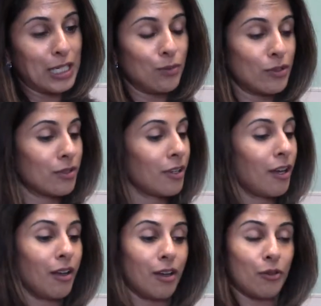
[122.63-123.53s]
He was
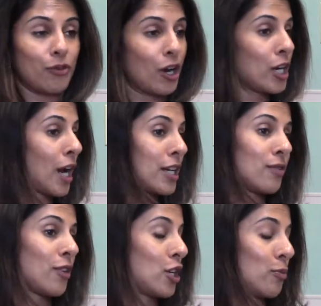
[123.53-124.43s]
very nice
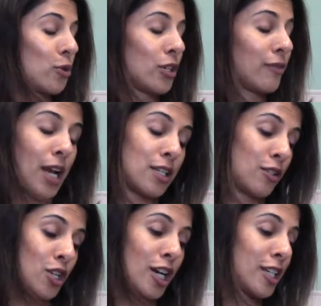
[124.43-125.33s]
and very supportive, and I
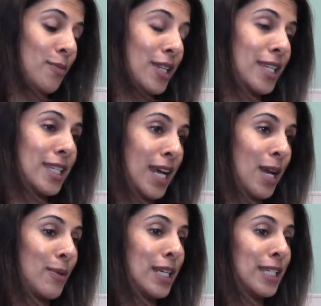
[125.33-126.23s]
still talk to him to this
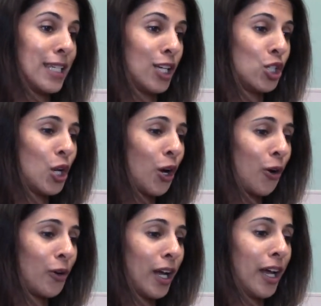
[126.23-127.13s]
day. But he said, you
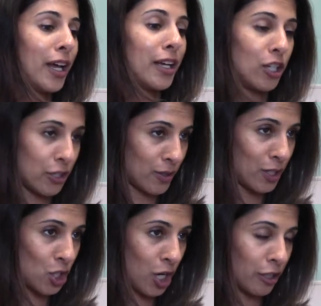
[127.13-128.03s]
know, he also
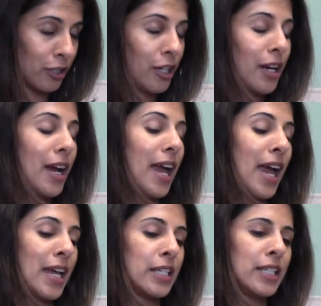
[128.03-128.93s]
has a daughter.
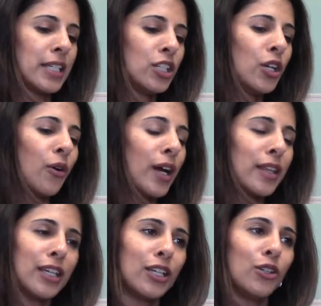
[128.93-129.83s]
And he said, you know, I
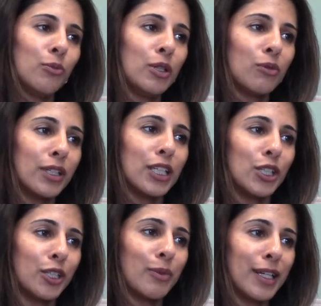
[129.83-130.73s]
think you'd be really
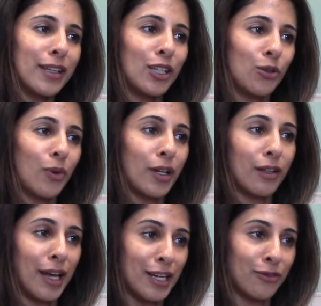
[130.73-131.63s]
good, but I think you want a
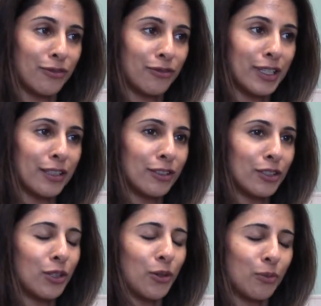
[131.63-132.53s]
life. And,
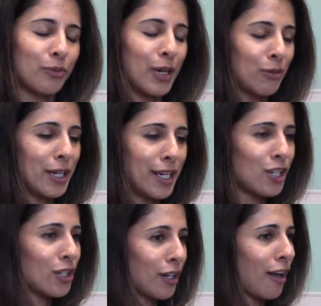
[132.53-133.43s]
you know, my
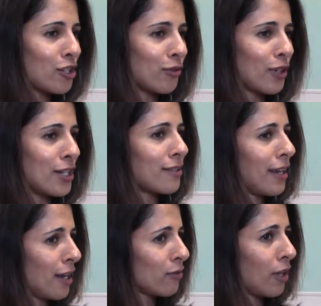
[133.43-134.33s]
radiation oncology friends,
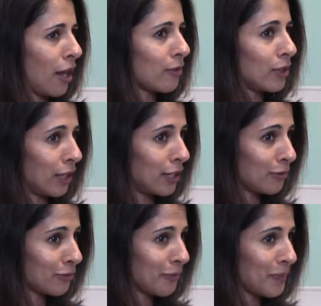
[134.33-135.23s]
they have a lot of a
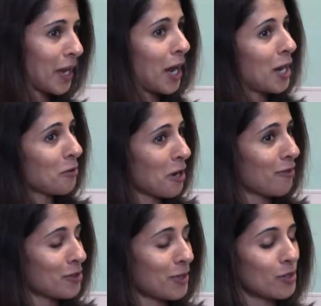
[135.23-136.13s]
life. I don't
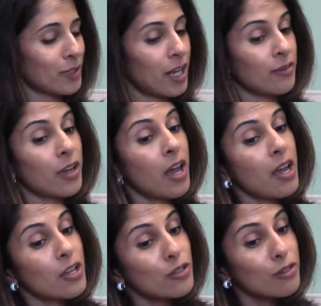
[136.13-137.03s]
have as much of a life.
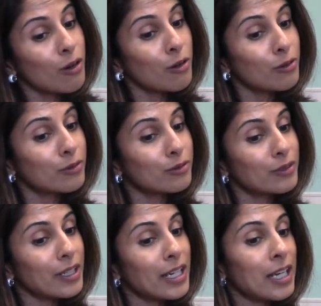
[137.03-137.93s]
So
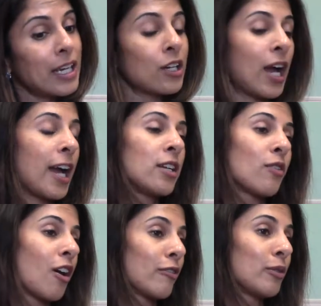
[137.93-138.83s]
it kind of
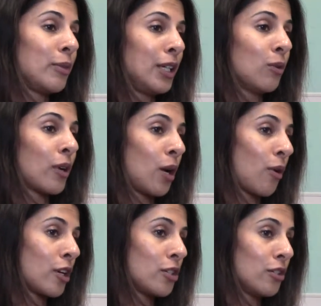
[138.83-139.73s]
offered me what I
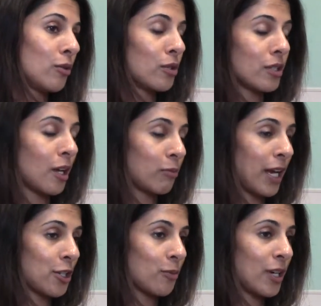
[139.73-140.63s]
wanted to do, which is help
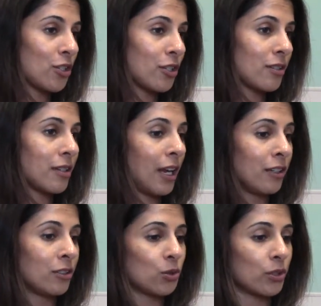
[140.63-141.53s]
cancer patients
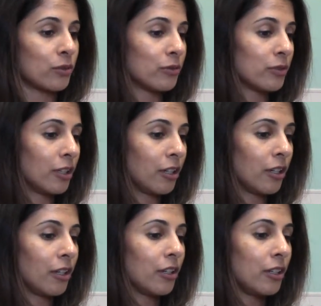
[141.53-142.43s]
and sort of,
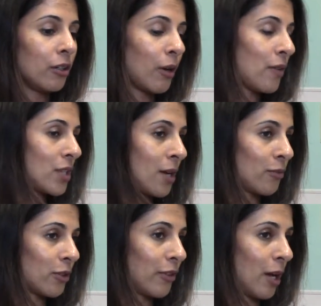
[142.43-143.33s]
you know, have time
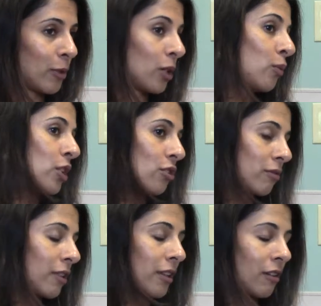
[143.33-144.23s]
for a family,
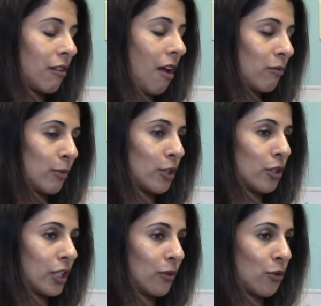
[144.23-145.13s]
which I think a lot of women are
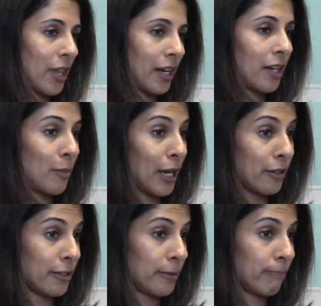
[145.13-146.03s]
looking for, that kind of
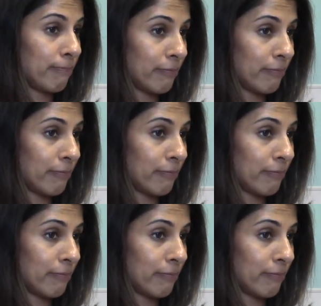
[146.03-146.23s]
balance.